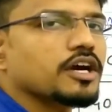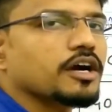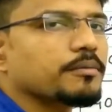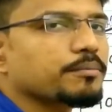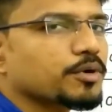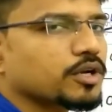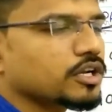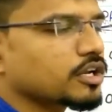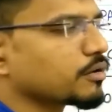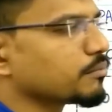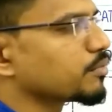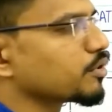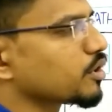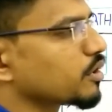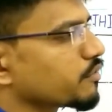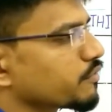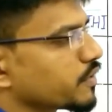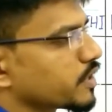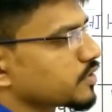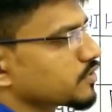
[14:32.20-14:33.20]
upon number
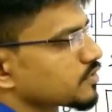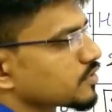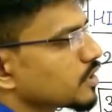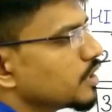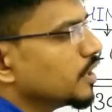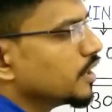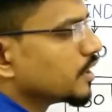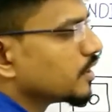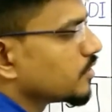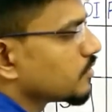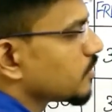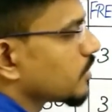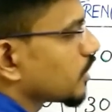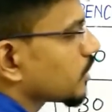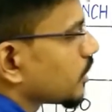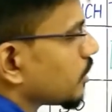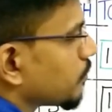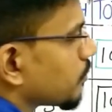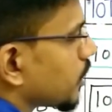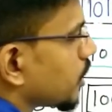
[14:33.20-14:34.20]
of S is
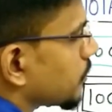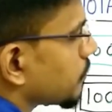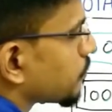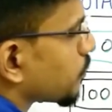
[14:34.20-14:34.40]
nothing but